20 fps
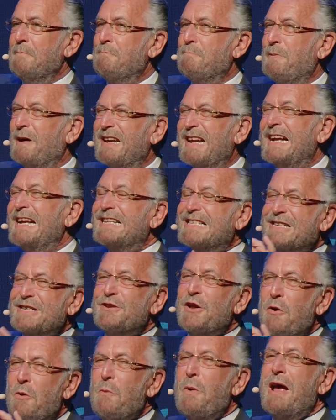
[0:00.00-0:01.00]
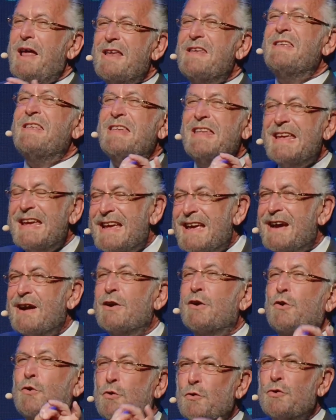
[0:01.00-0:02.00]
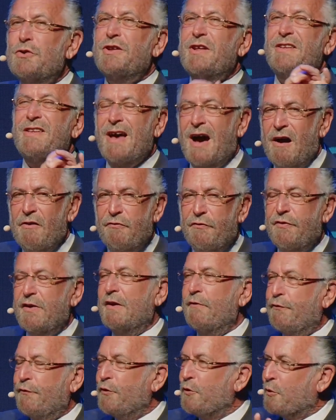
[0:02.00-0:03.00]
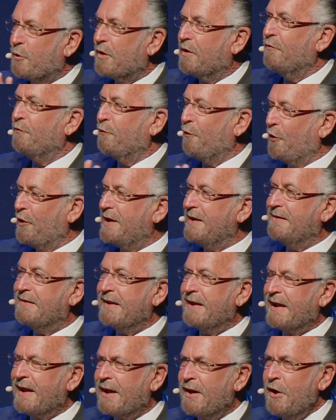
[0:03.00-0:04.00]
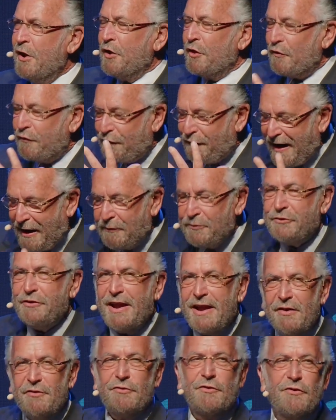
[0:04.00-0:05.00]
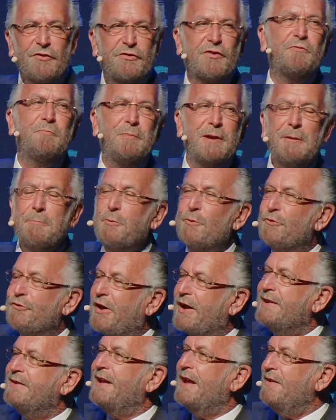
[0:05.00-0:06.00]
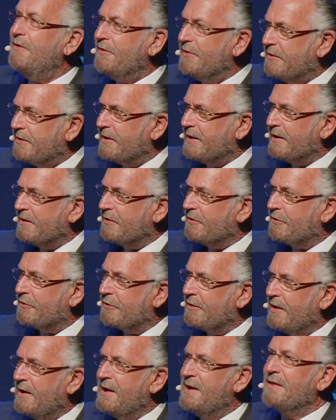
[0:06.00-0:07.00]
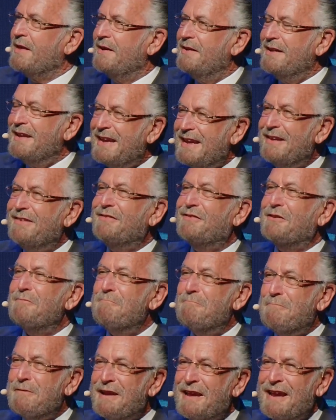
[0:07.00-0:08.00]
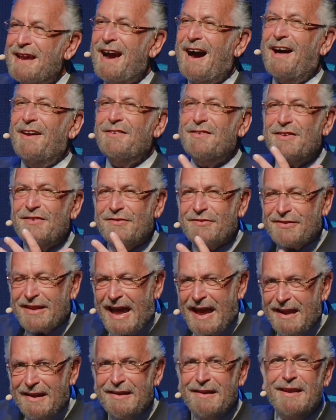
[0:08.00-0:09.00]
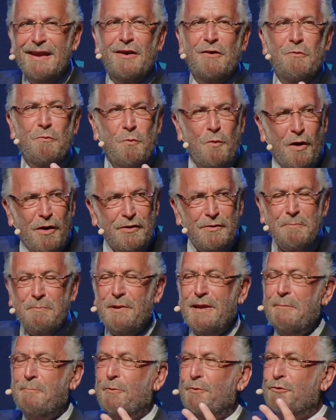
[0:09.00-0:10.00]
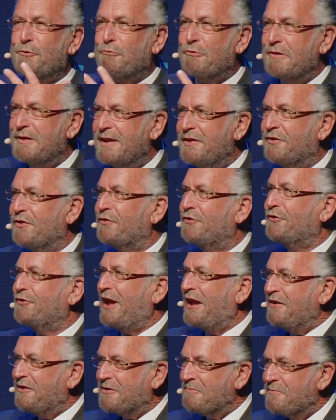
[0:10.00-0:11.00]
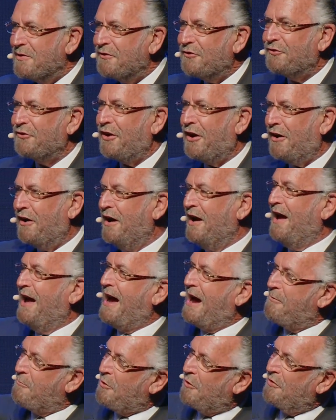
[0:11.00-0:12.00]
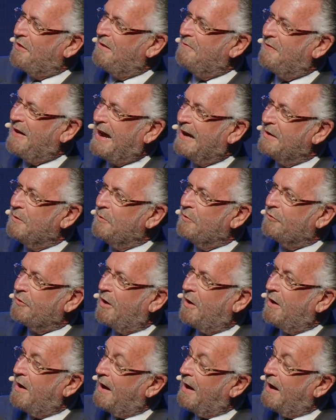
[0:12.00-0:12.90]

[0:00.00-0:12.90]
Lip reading: but it's nowhere near good enough if you're avoiding the foundations of people's identities. There needs to be understanding of what people's religious sentiments are and what their values are.